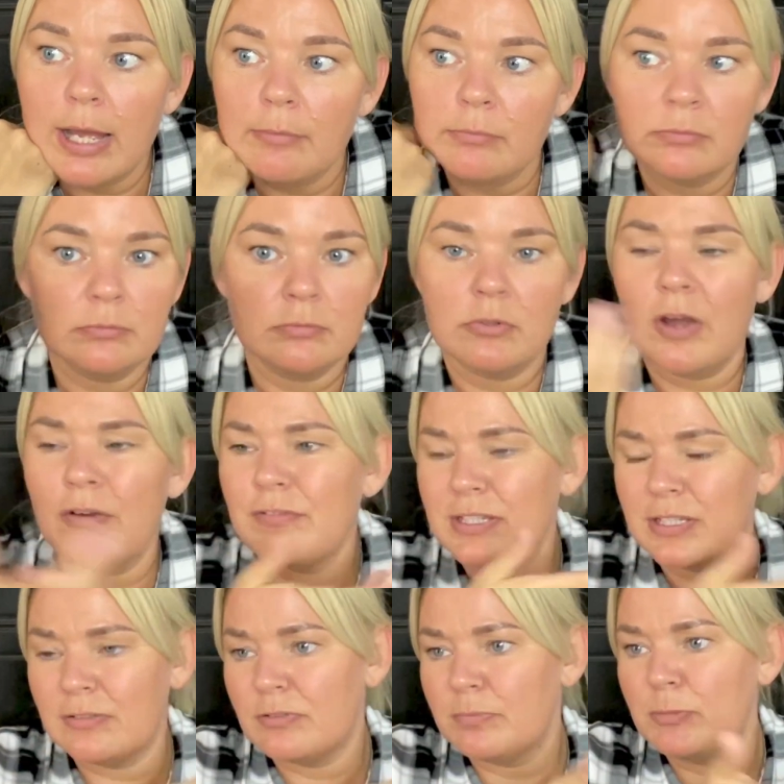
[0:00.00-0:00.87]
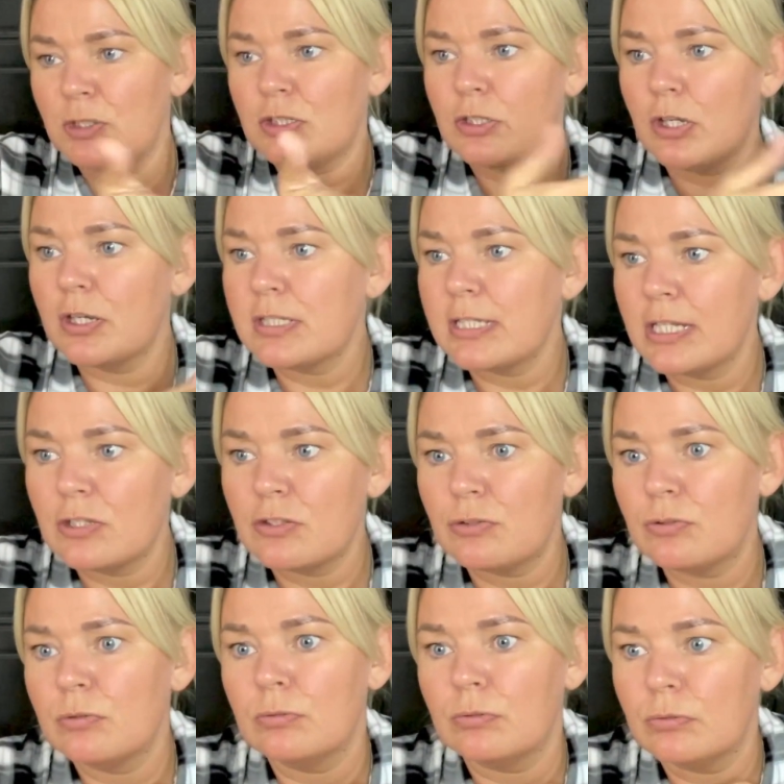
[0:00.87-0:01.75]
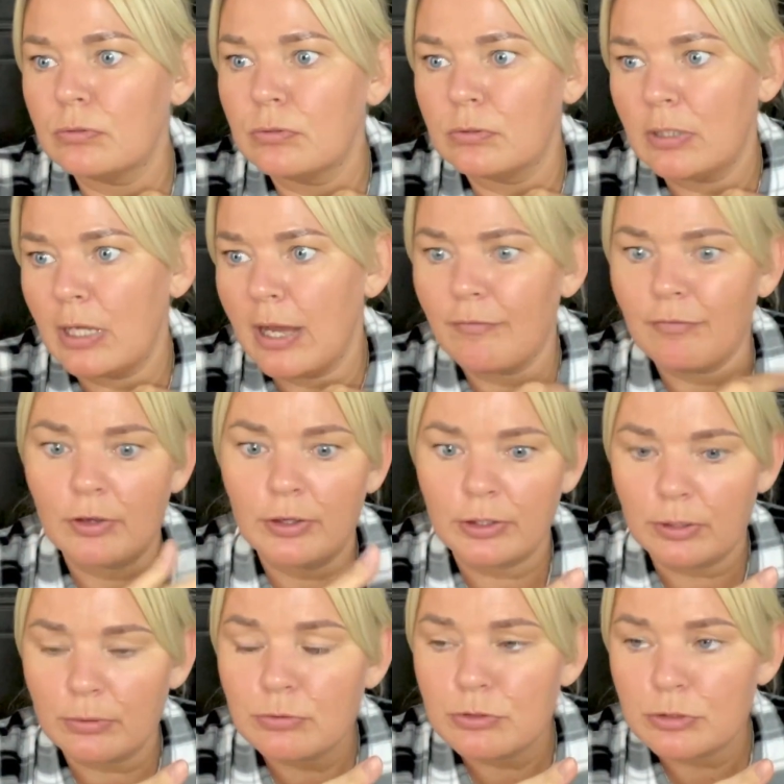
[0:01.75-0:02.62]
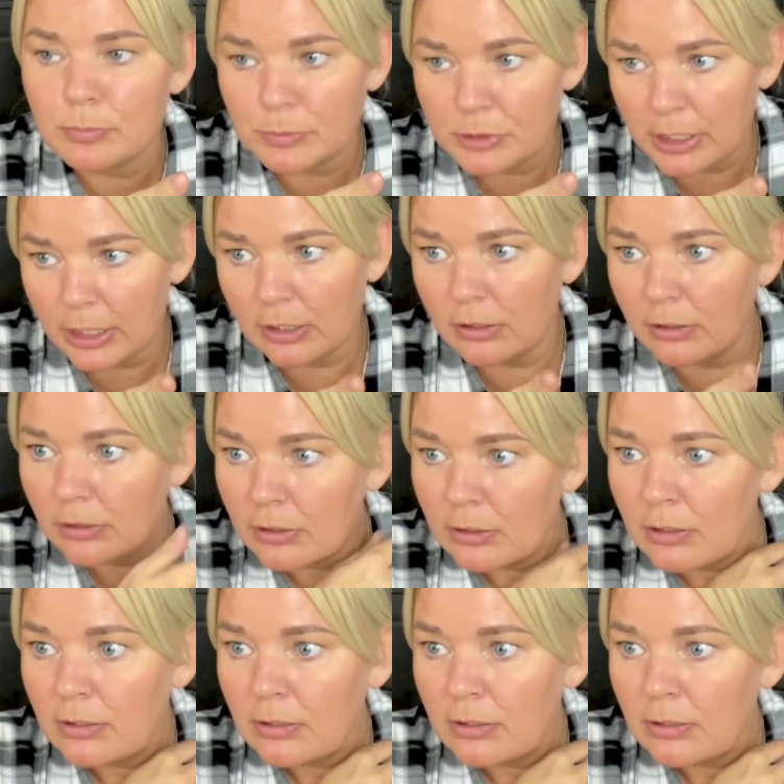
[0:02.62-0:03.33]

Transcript: And obviously my star signs don't know I've got a YouTube channel.